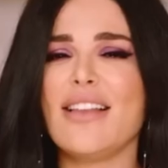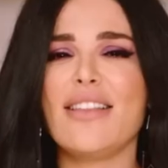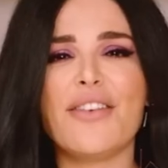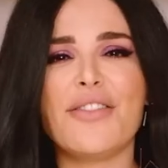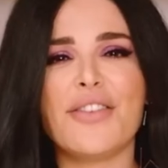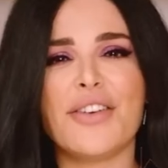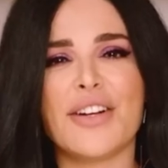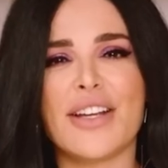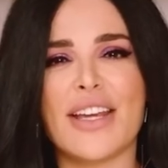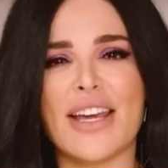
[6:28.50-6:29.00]
I
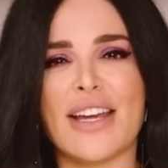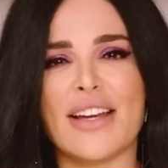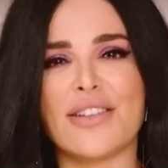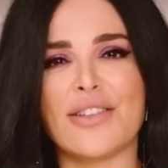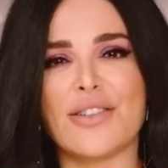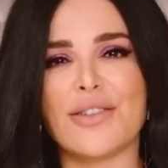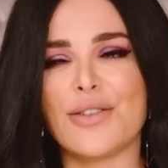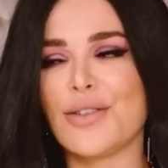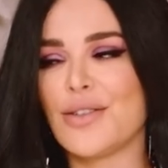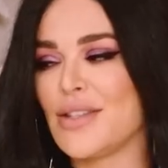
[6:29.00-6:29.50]
love her
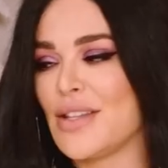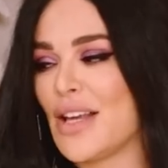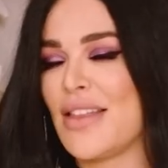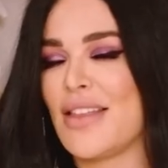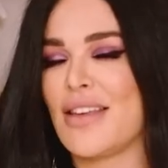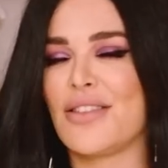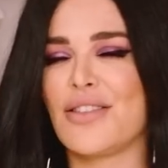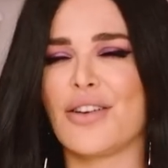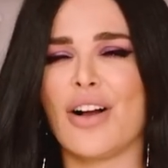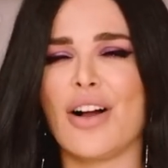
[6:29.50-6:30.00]
candles. I
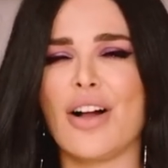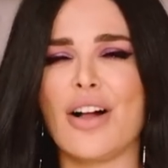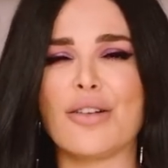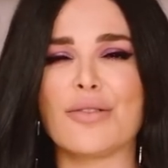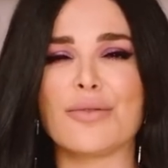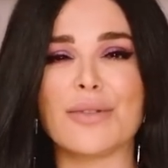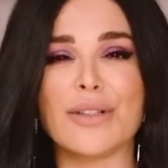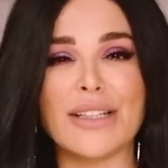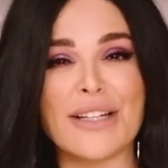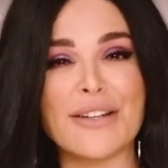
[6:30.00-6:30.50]
think they're
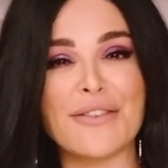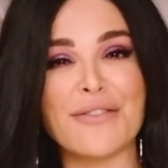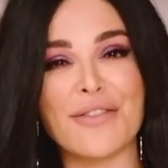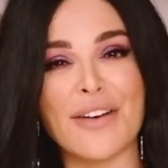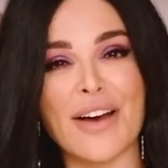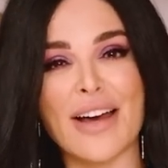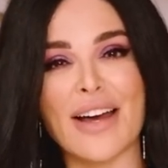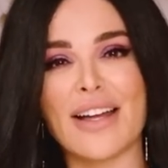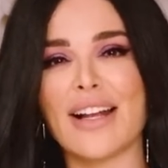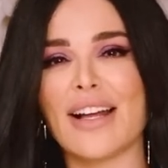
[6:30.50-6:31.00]
all really
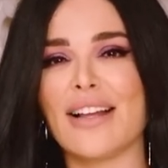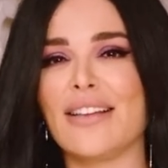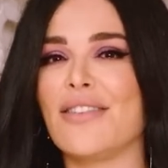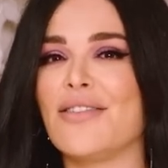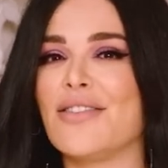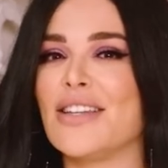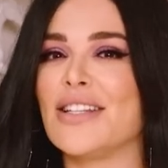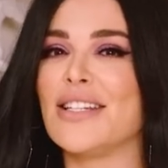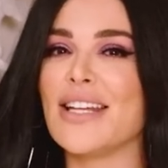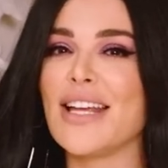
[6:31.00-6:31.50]
fun. I
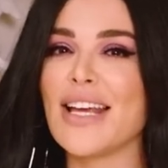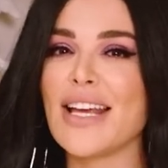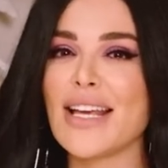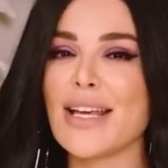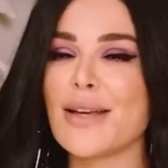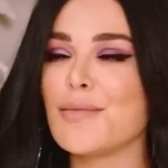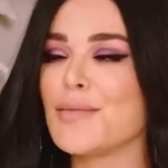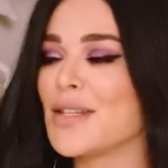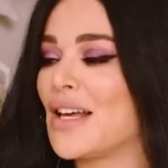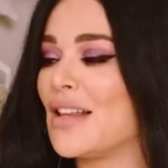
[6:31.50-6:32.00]
love the
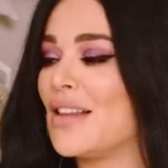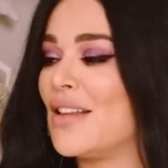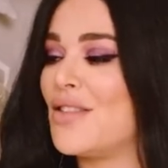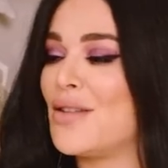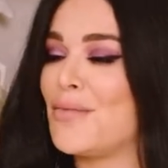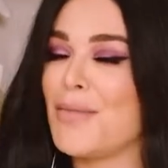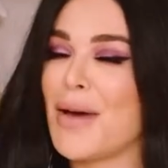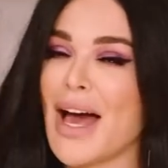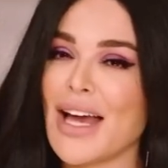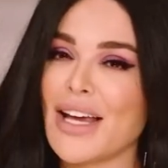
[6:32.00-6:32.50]
names, I love
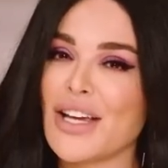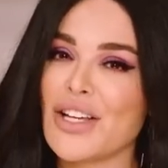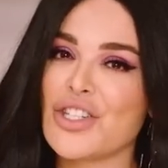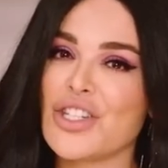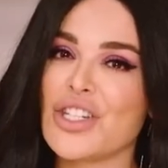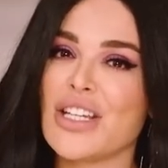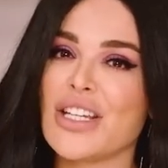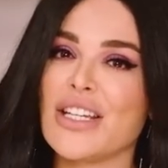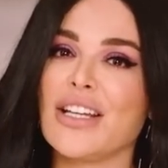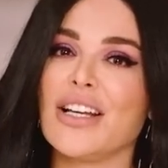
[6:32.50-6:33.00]
the
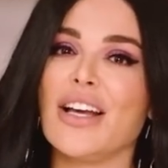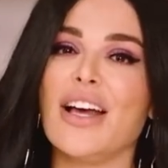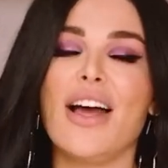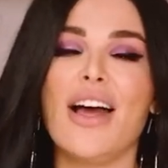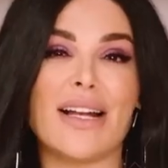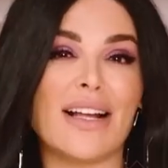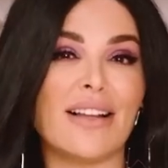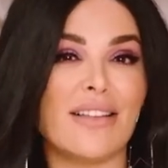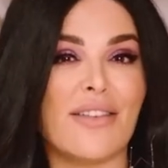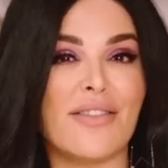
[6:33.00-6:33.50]
packaging,
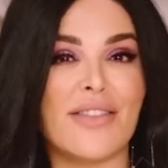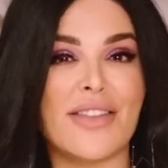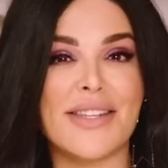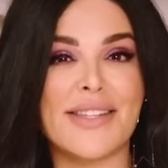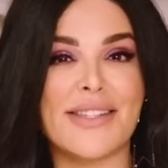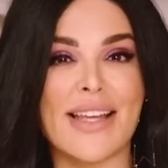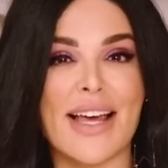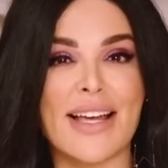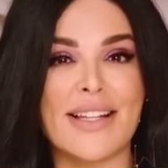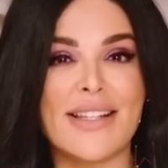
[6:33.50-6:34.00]
and I love the
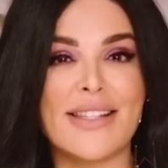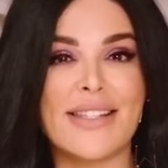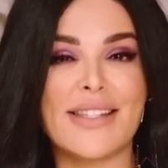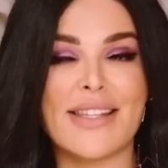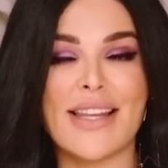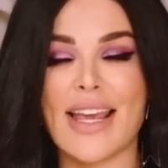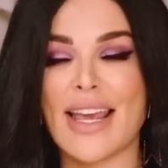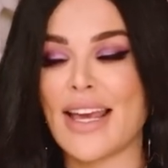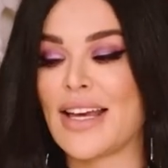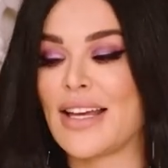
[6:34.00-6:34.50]

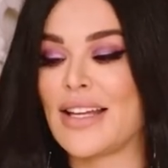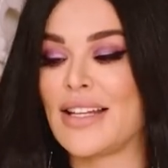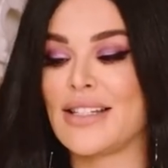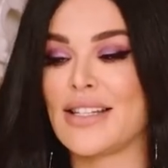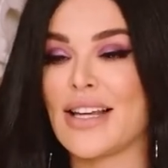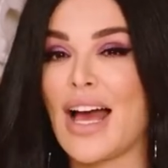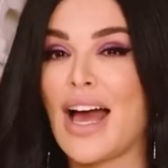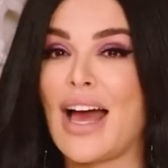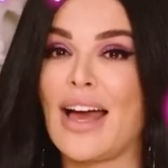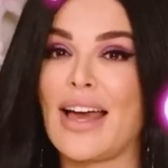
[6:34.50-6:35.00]
scents.
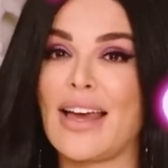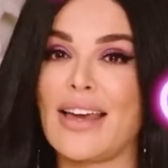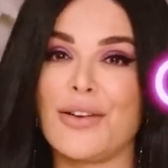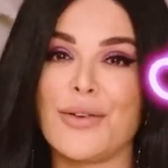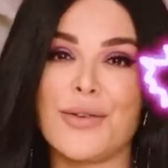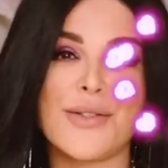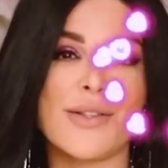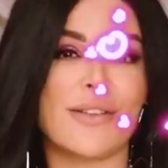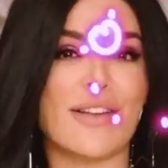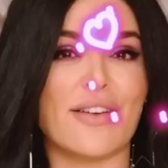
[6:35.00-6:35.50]
And I
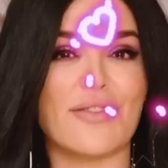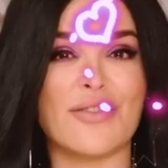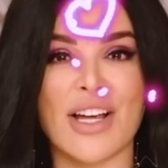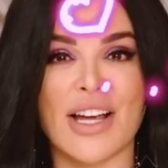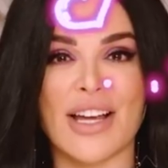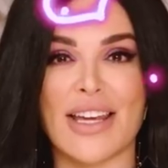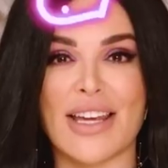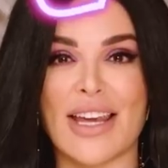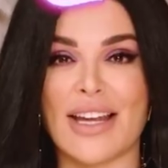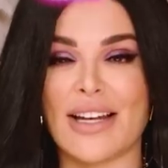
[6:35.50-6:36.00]
also love
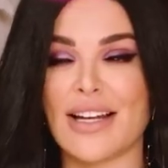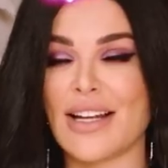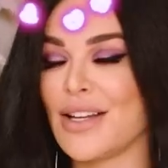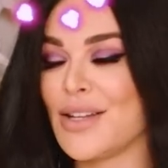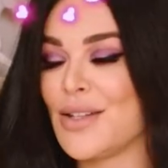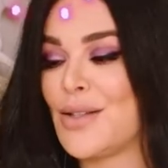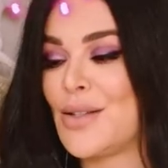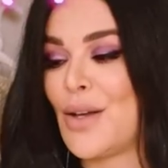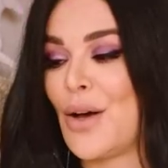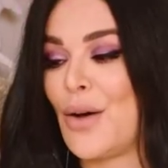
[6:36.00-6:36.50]
Jackie
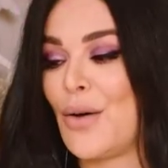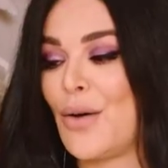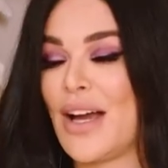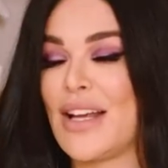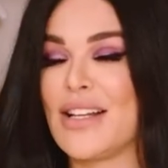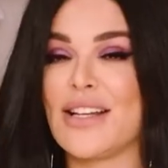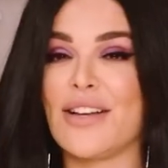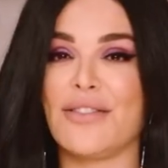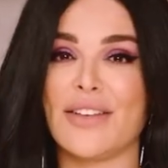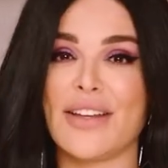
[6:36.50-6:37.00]
Ina. So
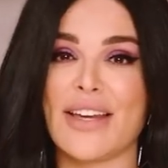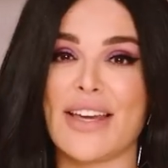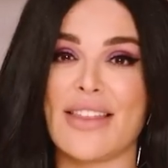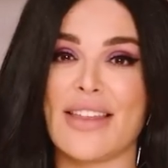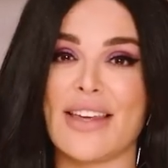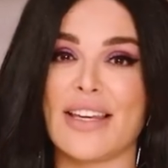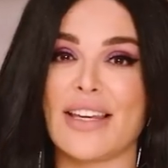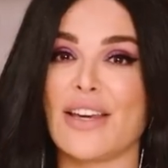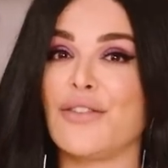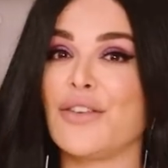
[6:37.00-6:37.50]
I definitely
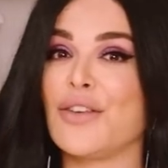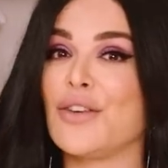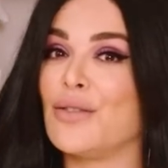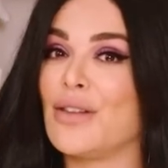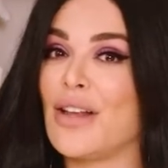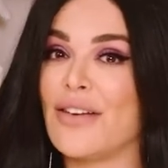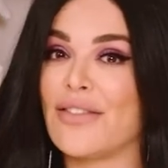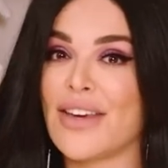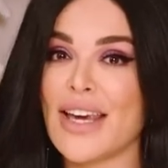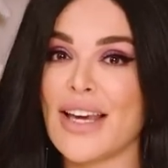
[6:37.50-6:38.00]
think if you
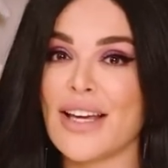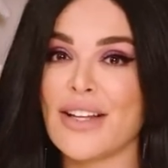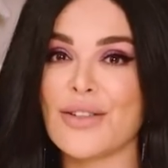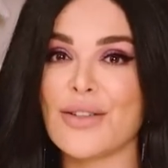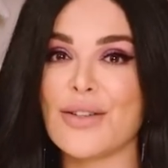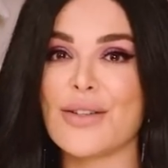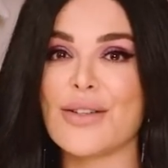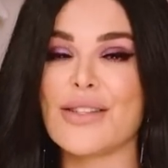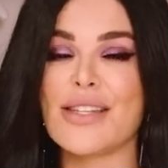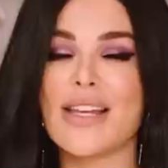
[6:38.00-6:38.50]
love
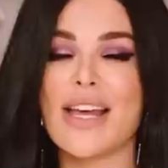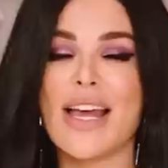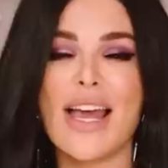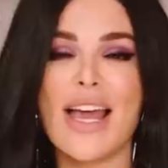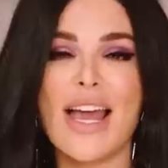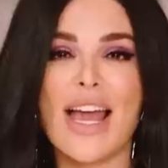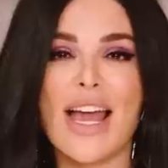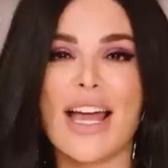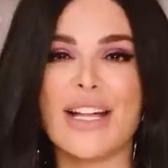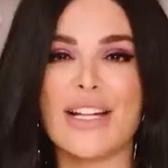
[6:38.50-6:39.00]
candles
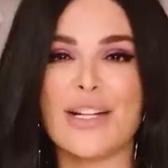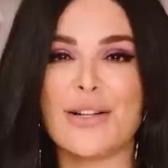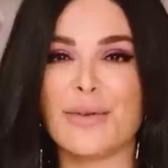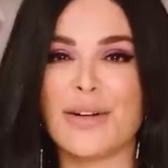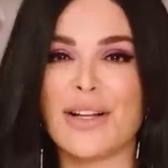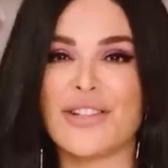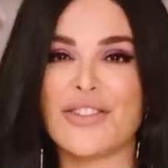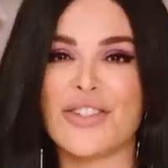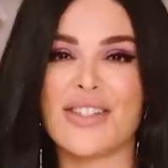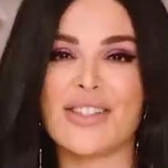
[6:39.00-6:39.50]
and you
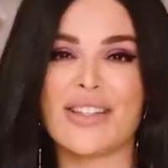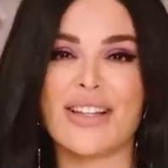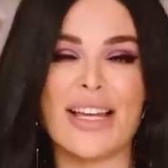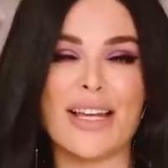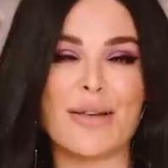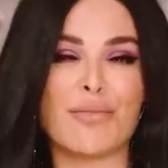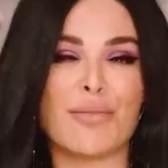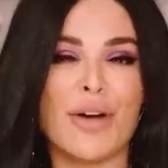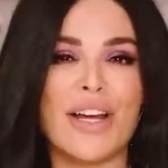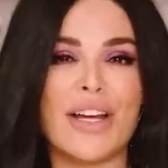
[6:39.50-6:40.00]
wanna just
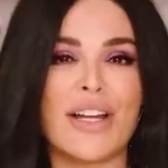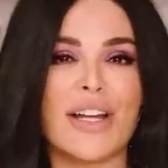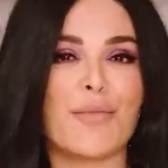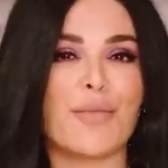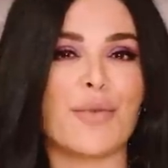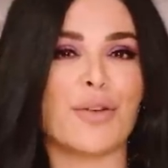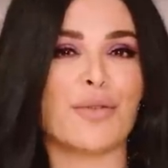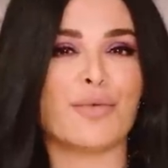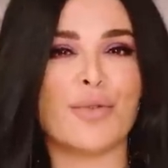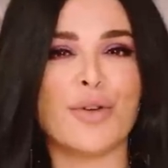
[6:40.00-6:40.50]
like brighten
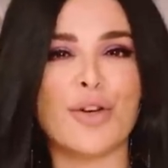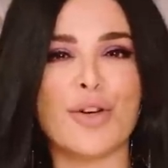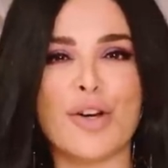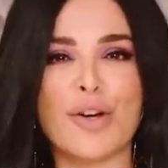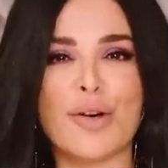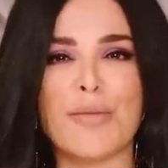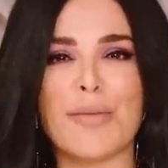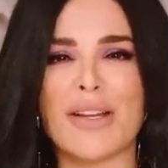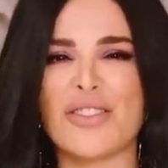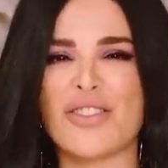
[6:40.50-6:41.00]
up your
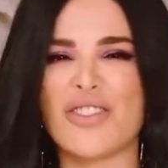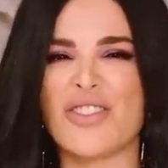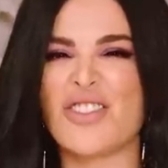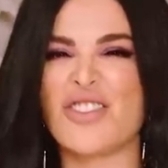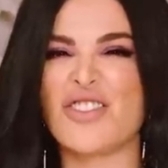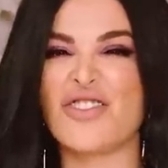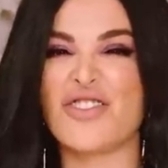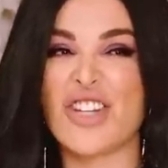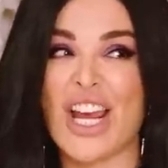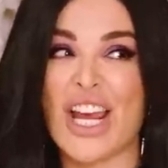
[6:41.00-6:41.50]
room and
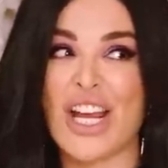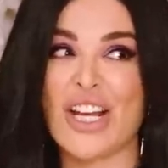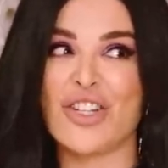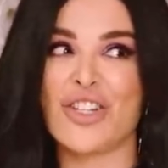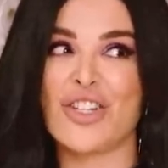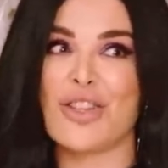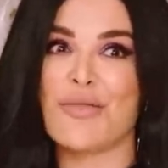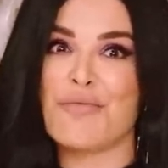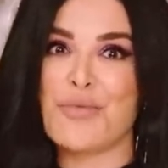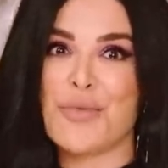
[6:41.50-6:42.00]
just
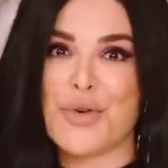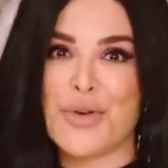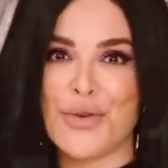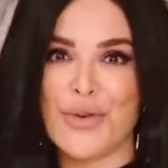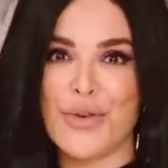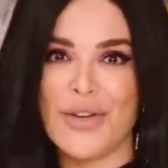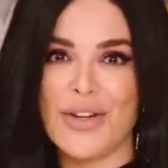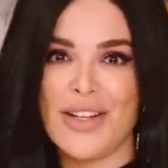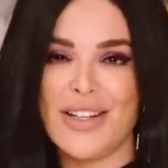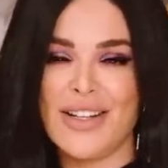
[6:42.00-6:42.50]
change the
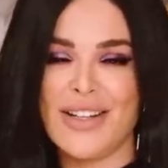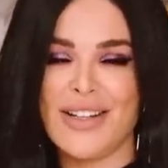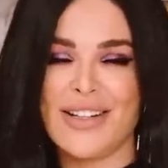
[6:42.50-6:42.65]
mood,